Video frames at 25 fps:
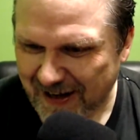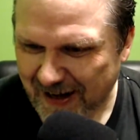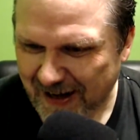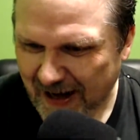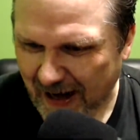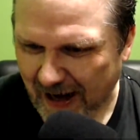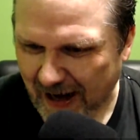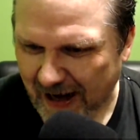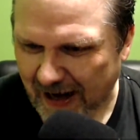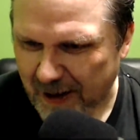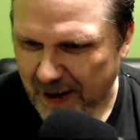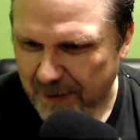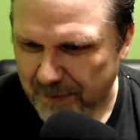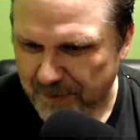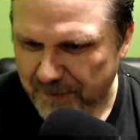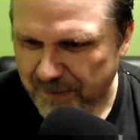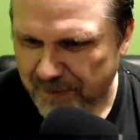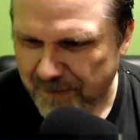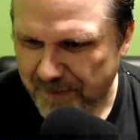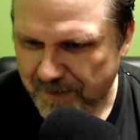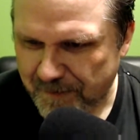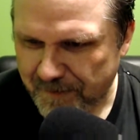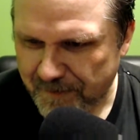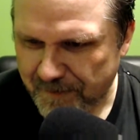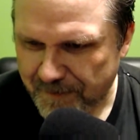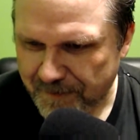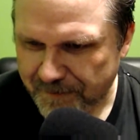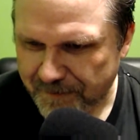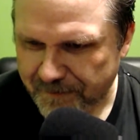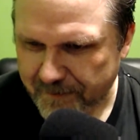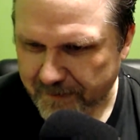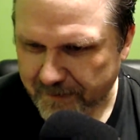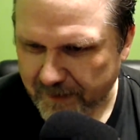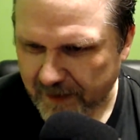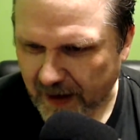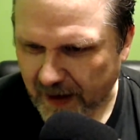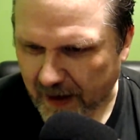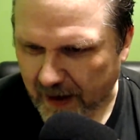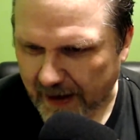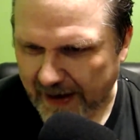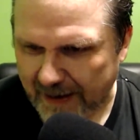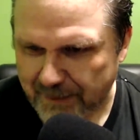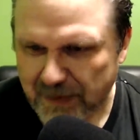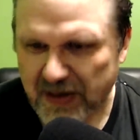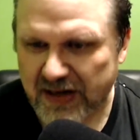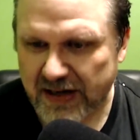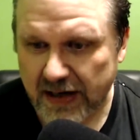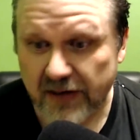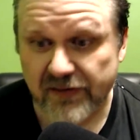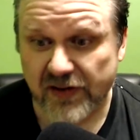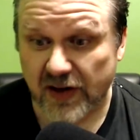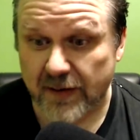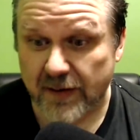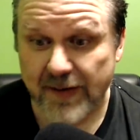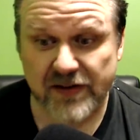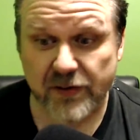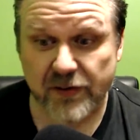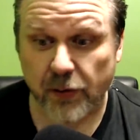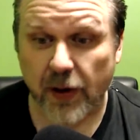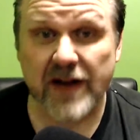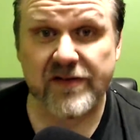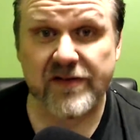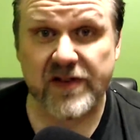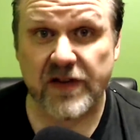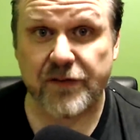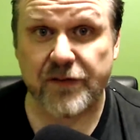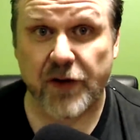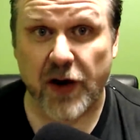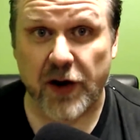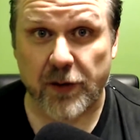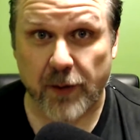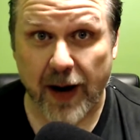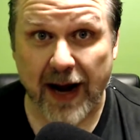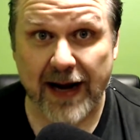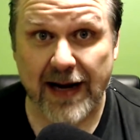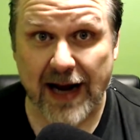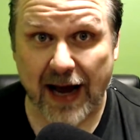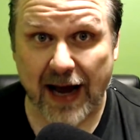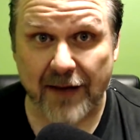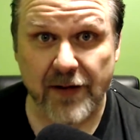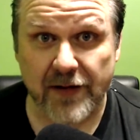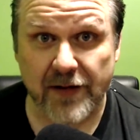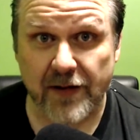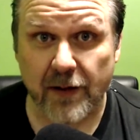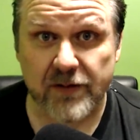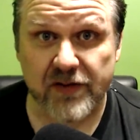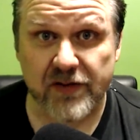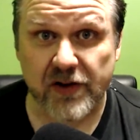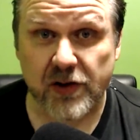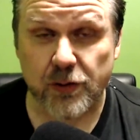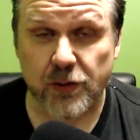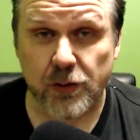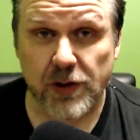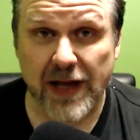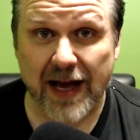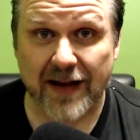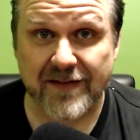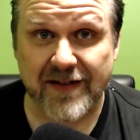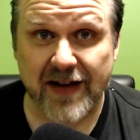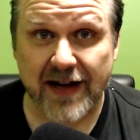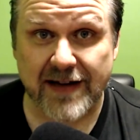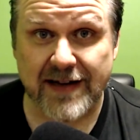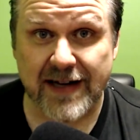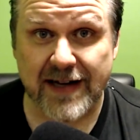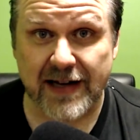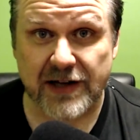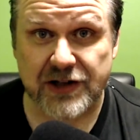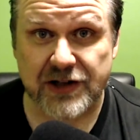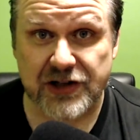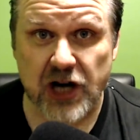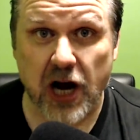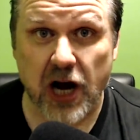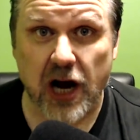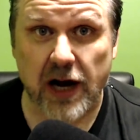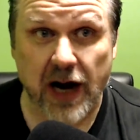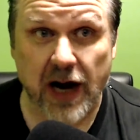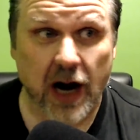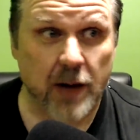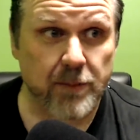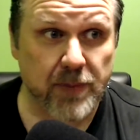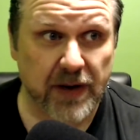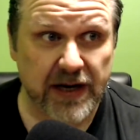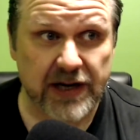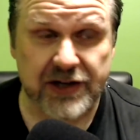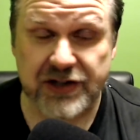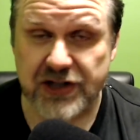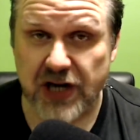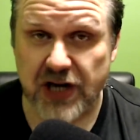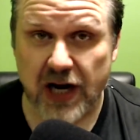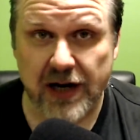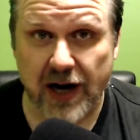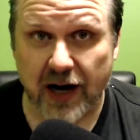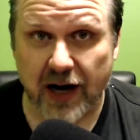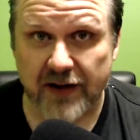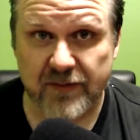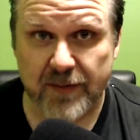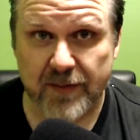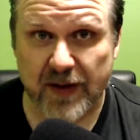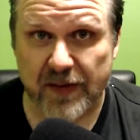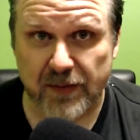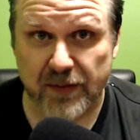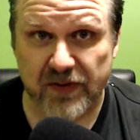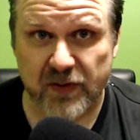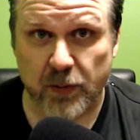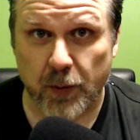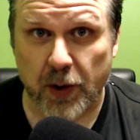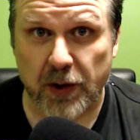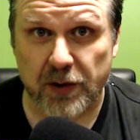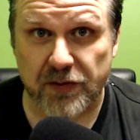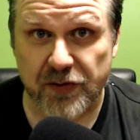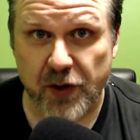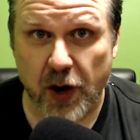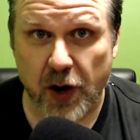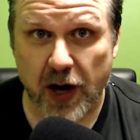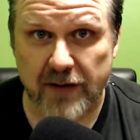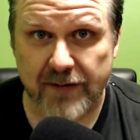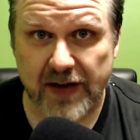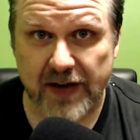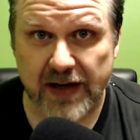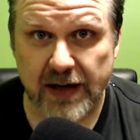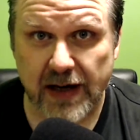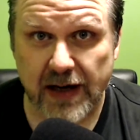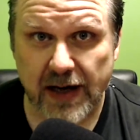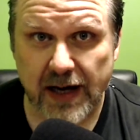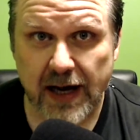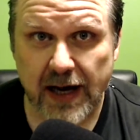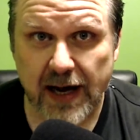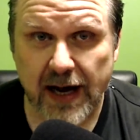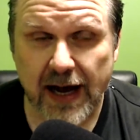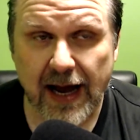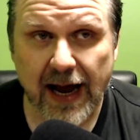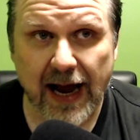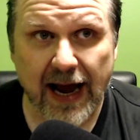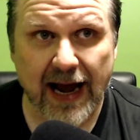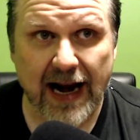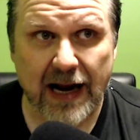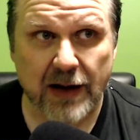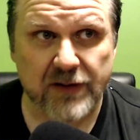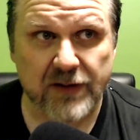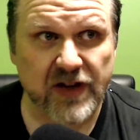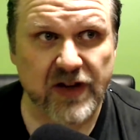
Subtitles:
All right, but it is going to be crazy fun, right? I thought that was a cool ass idea. Chuck, our buddy Chuck Hudspeth, was the one who thought of it. And I was